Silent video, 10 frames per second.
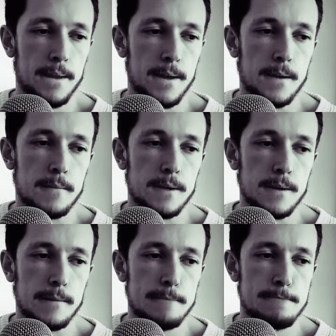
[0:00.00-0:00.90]

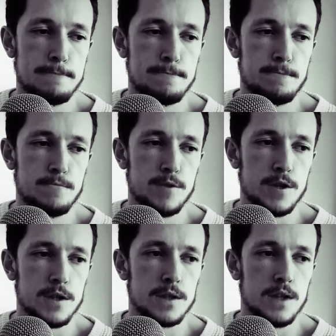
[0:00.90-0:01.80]
And
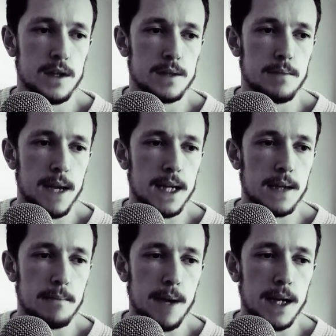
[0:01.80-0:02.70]
just
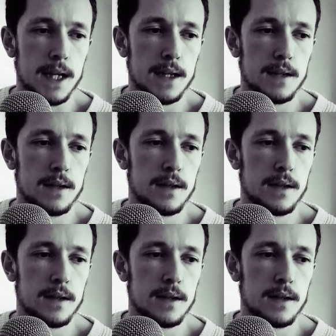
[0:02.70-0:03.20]
making money